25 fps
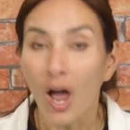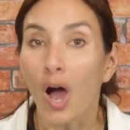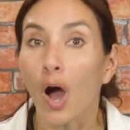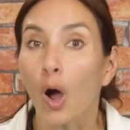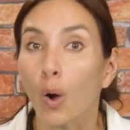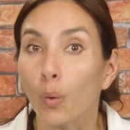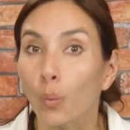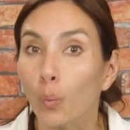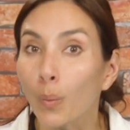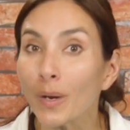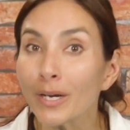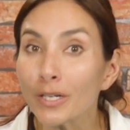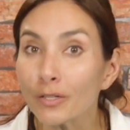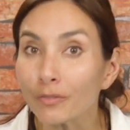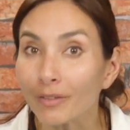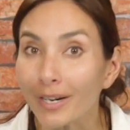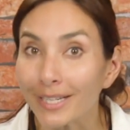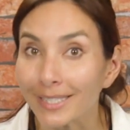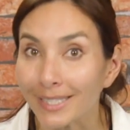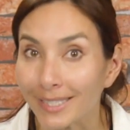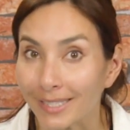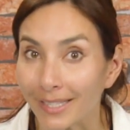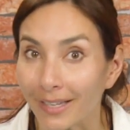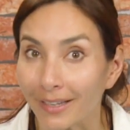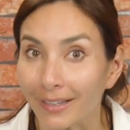Our wind
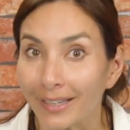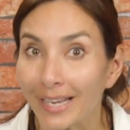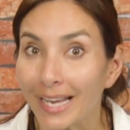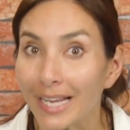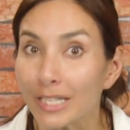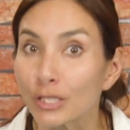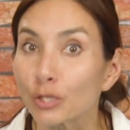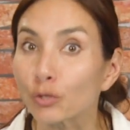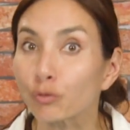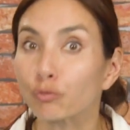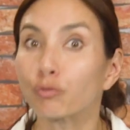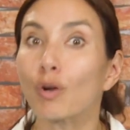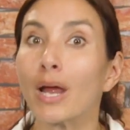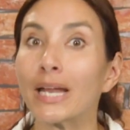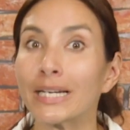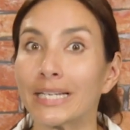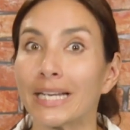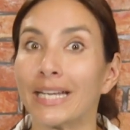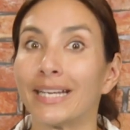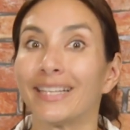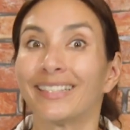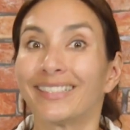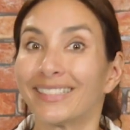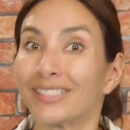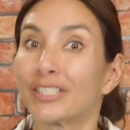racer is
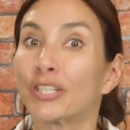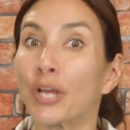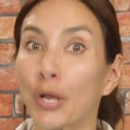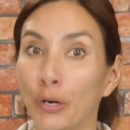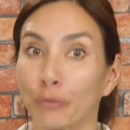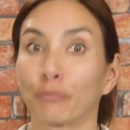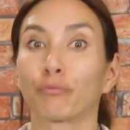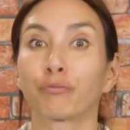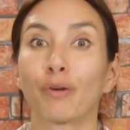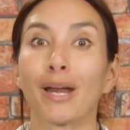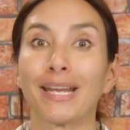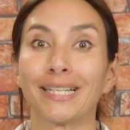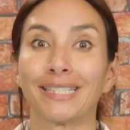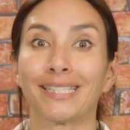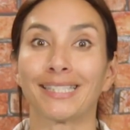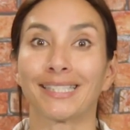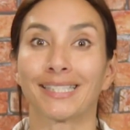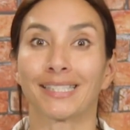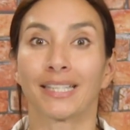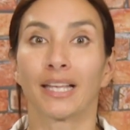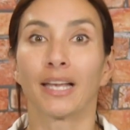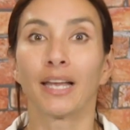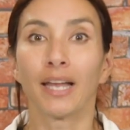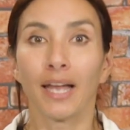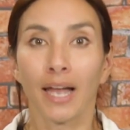ready to race.